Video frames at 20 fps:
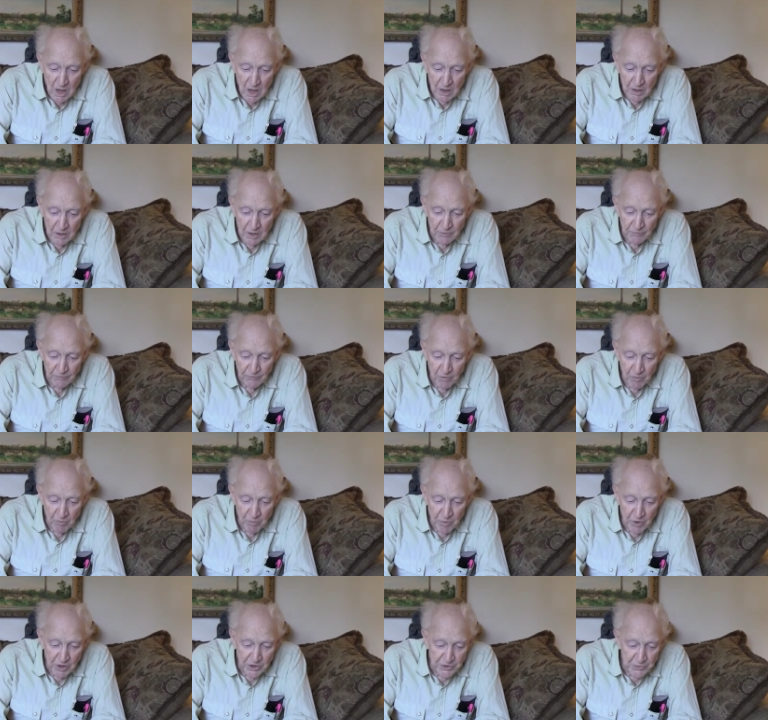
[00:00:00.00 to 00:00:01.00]
Then from
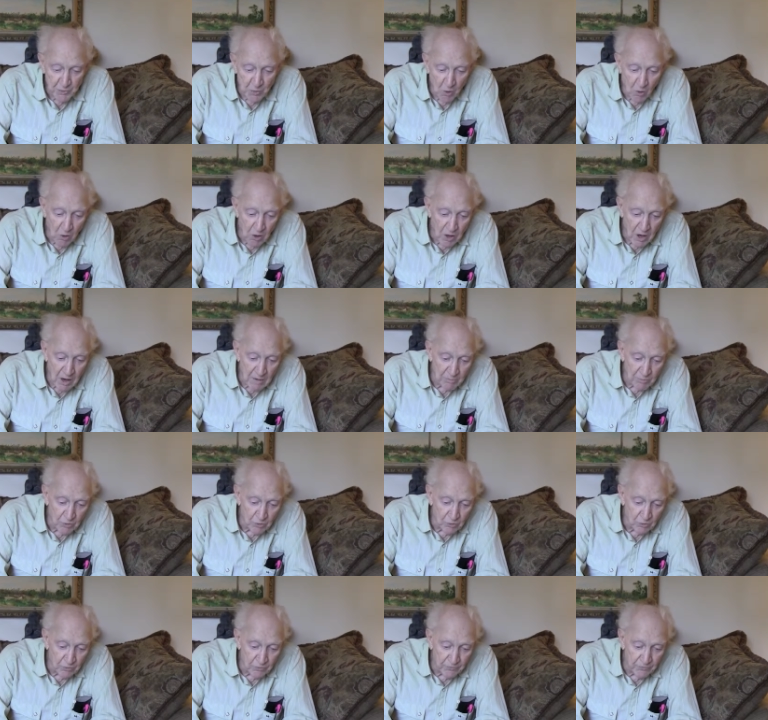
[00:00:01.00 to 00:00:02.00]
Bridgeport I
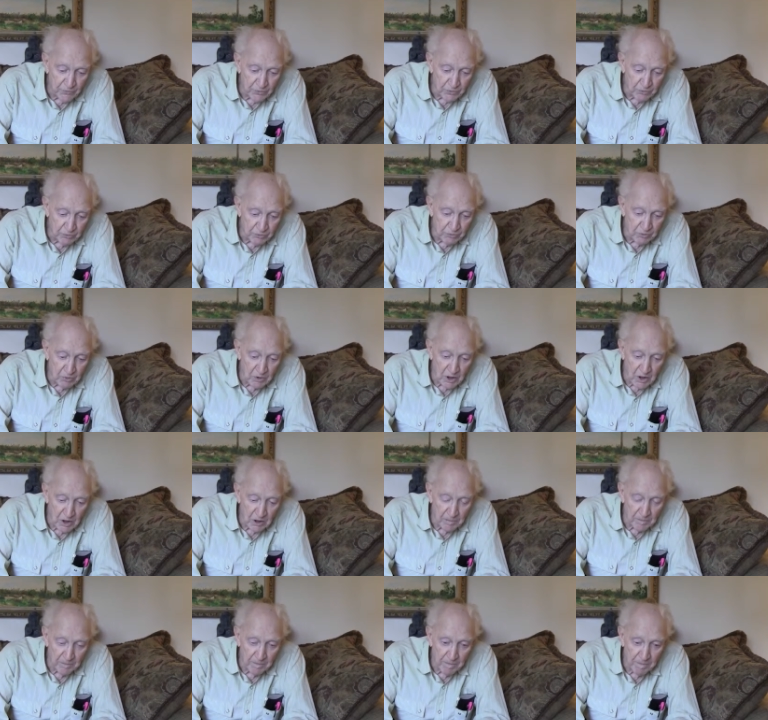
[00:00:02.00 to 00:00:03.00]
moved
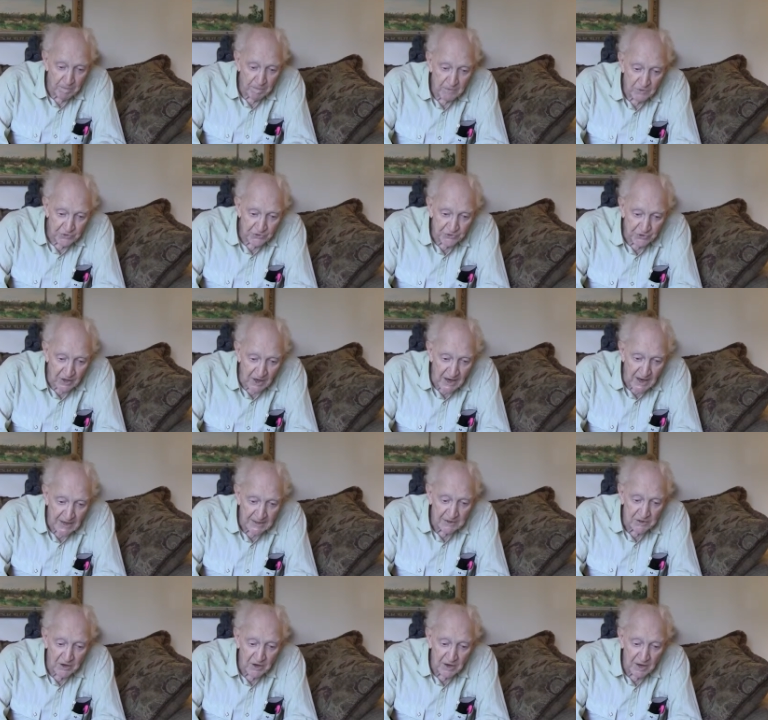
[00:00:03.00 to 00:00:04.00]
to
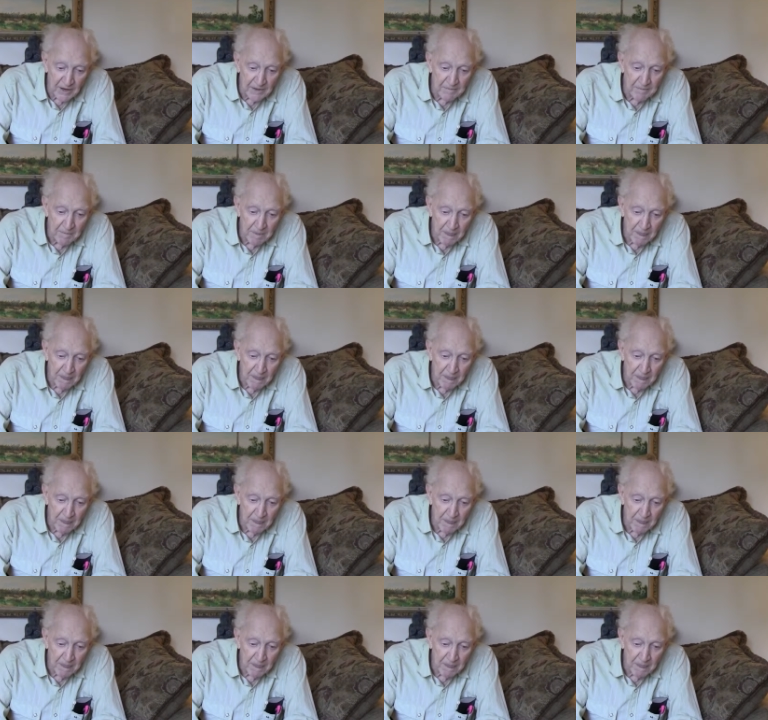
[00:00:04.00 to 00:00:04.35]
Schenectady.